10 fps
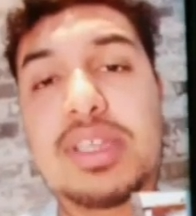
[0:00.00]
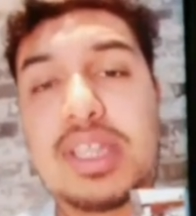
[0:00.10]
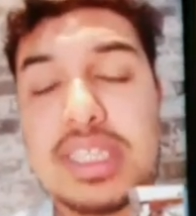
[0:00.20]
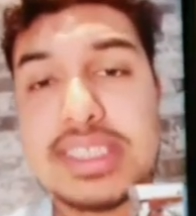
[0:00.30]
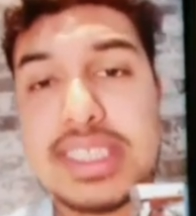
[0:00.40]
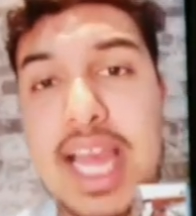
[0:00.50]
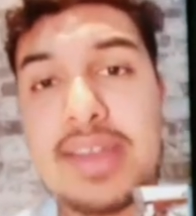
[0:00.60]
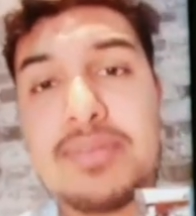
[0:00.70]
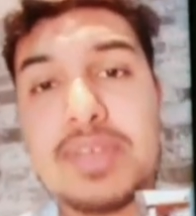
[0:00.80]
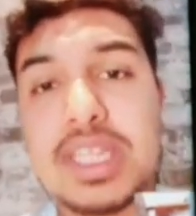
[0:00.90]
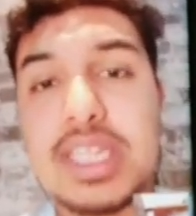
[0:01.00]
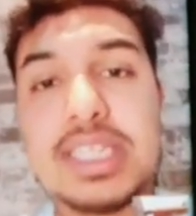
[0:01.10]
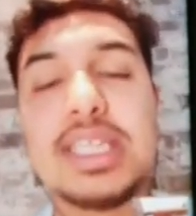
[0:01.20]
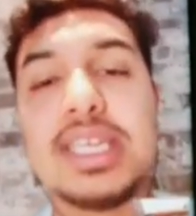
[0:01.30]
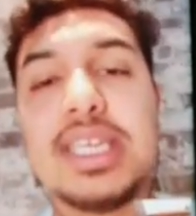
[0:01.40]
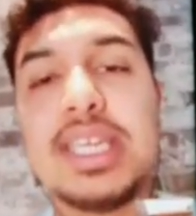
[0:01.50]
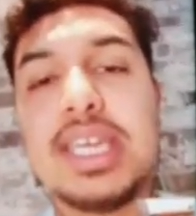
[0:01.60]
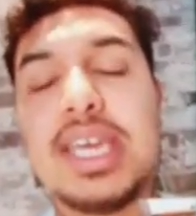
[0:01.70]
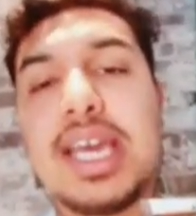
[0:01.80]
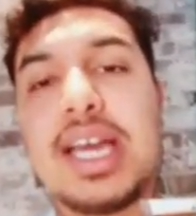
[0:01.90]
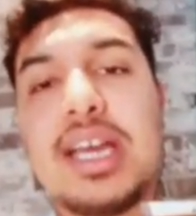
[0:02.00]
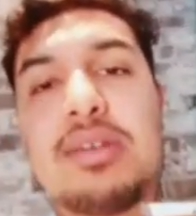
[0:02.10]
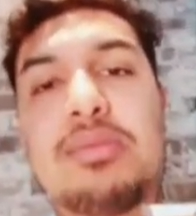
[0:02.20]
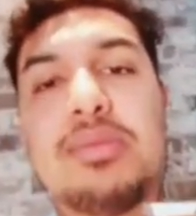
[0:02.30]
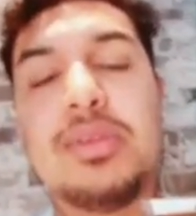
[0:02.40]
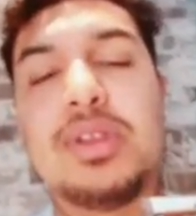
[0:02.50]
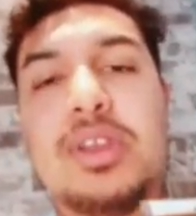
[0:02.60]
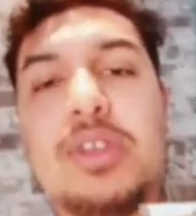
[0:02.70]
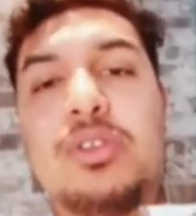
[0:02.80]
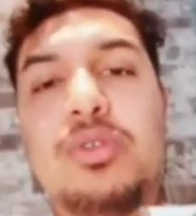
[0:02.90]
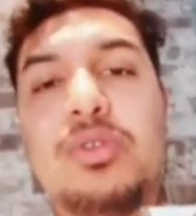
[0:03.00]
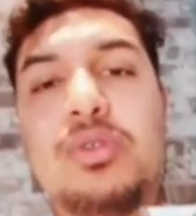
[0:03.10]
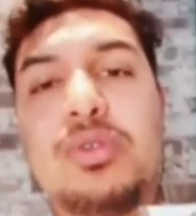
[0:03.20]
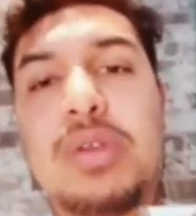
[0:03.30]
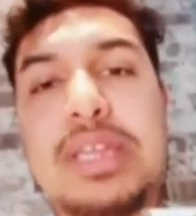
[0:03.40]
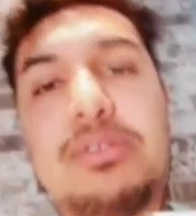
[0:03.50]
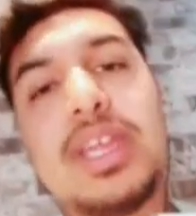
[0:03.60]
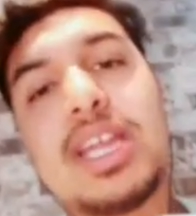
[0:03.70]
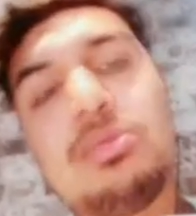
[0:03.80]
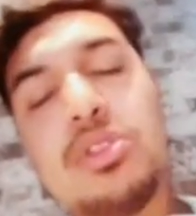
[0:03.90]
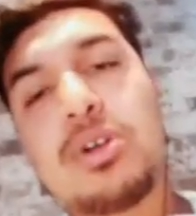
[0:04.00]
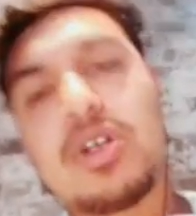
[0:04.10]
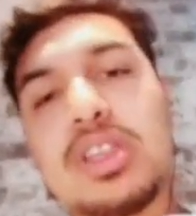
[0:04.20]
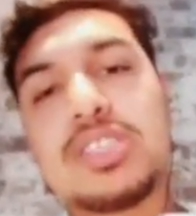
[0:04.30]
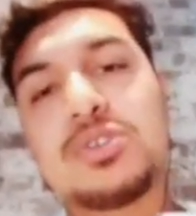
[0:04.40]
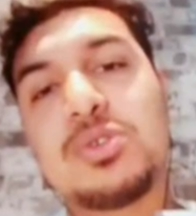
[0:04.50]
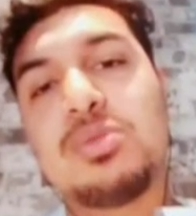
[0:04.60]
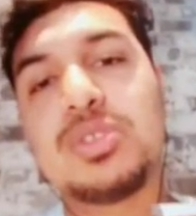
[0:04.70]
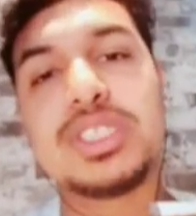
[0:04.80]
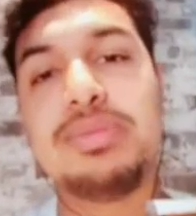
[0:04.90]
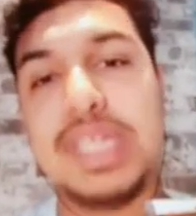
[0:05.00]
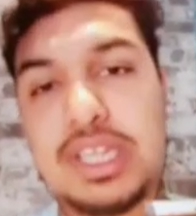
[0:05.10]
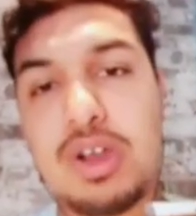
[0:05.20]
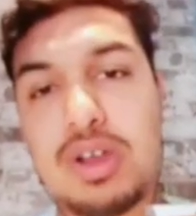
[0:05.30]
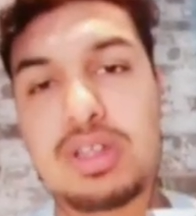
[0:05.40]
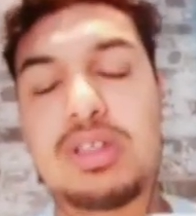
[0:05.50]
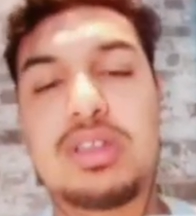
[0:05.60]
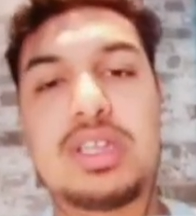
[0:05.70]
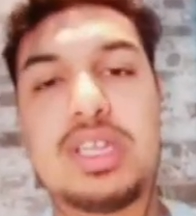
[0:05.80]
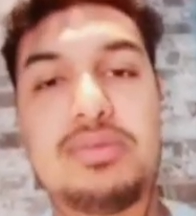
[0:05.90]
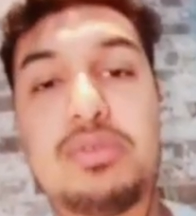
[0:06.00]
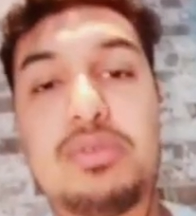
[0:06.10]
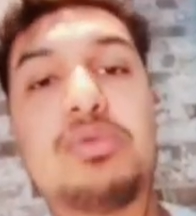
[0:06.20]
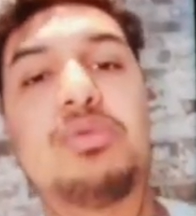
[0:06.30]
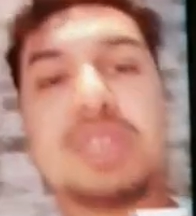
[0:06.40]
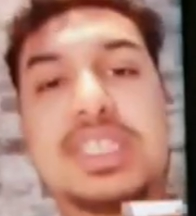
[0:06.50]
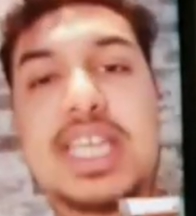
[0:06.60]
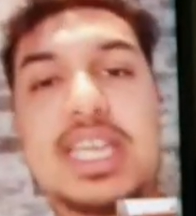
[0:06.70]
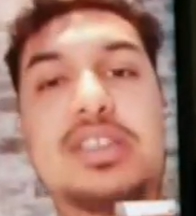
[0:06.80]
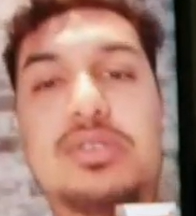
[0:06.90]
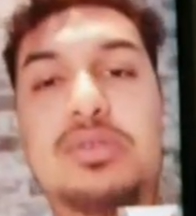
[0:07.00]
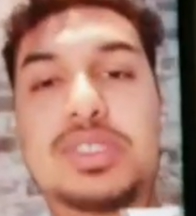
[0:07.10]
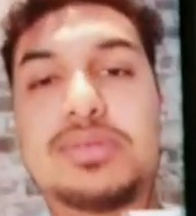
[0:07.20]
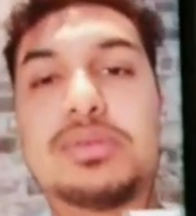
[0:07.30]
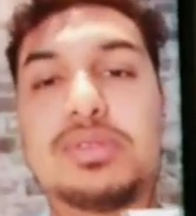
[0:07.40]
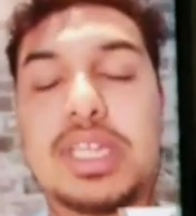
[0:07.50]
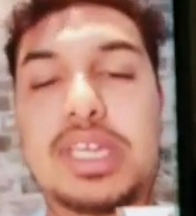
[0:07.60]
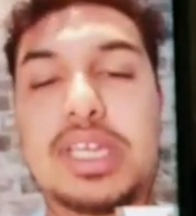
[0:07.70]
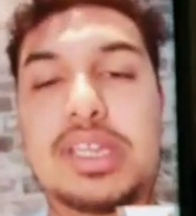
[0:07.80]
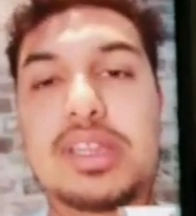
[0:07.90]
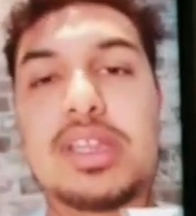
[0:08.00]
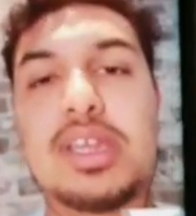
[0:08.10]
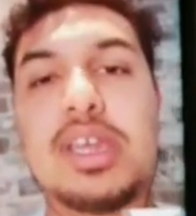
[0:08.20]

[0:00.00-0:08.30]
13 CI fitted in there, you end up with a marker that's almost a meter long if you extend it to its full length.